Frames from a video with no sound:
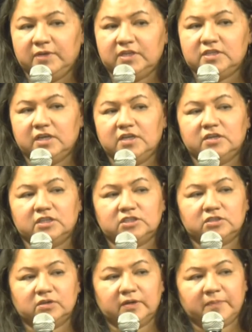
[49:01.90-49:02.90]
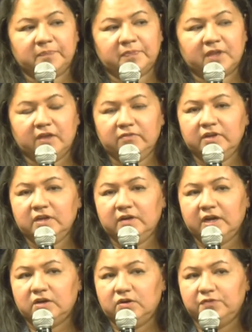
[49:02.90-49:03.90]
I'm going to tell you a story. Every
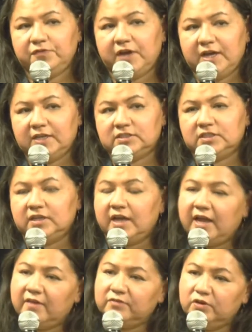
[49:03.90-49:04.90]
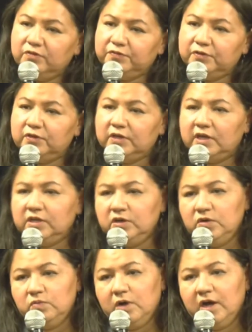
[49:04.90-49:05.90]
year I go fast, and I have no food and no
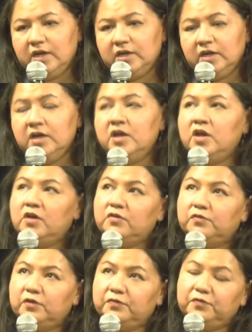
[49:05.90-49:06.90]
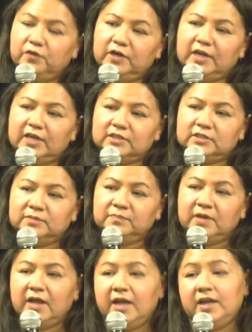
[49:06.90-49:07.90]
water for four days,
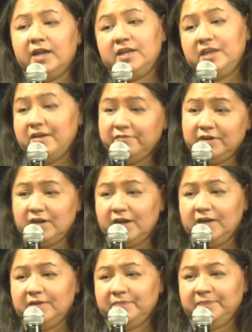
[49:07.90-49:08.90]
and I never die